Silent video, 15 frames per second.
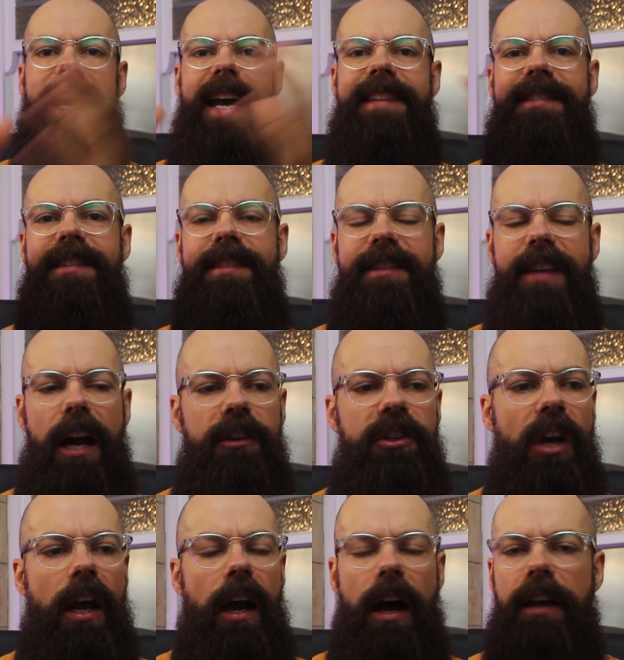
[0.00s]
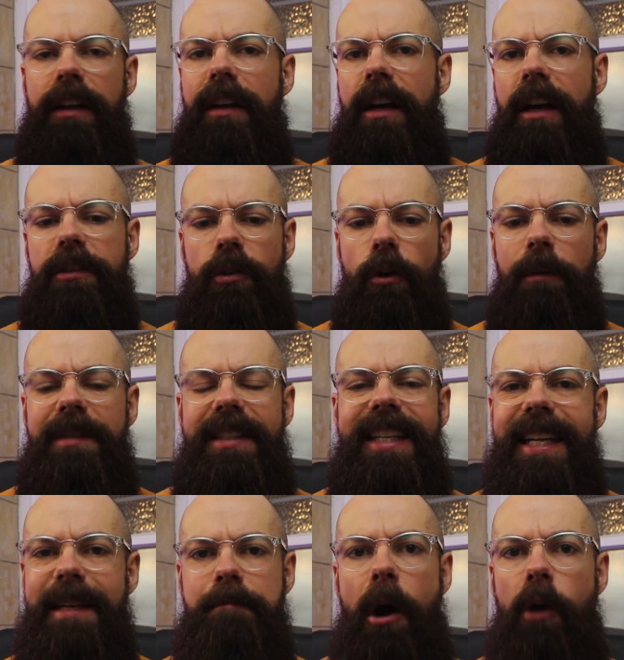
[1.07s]
It's such a, a sort of
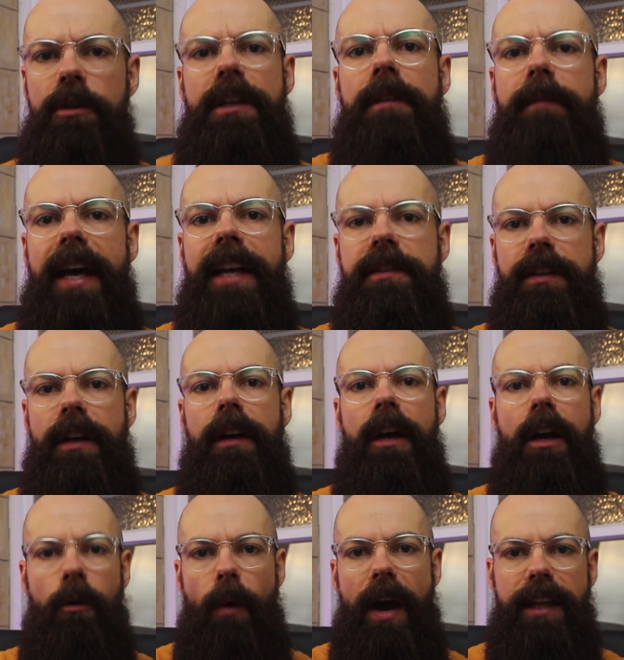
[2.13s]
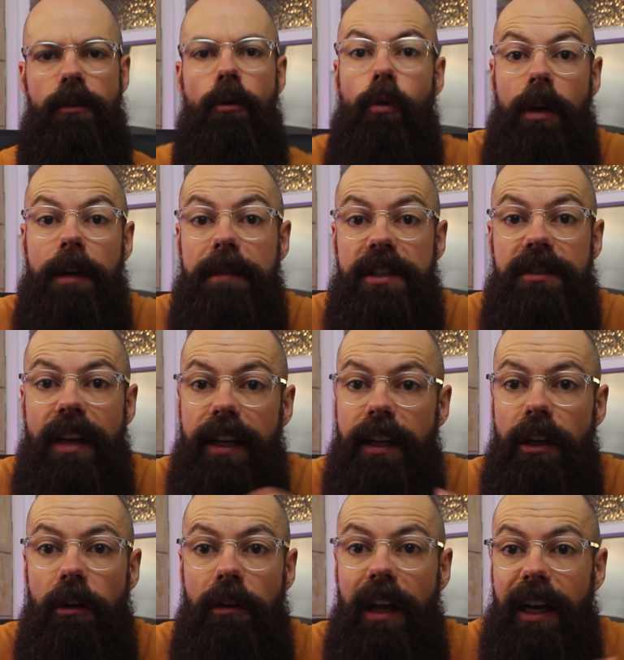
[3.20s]
demotivator when all of a
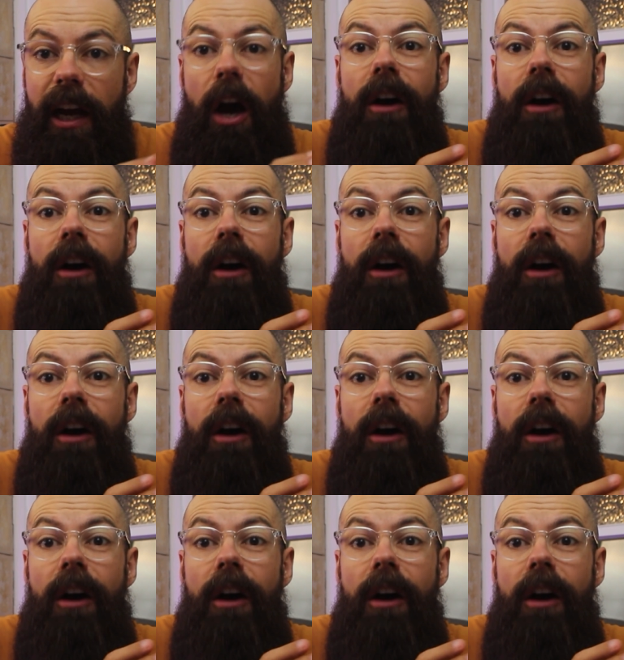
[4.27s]
sudden you're like,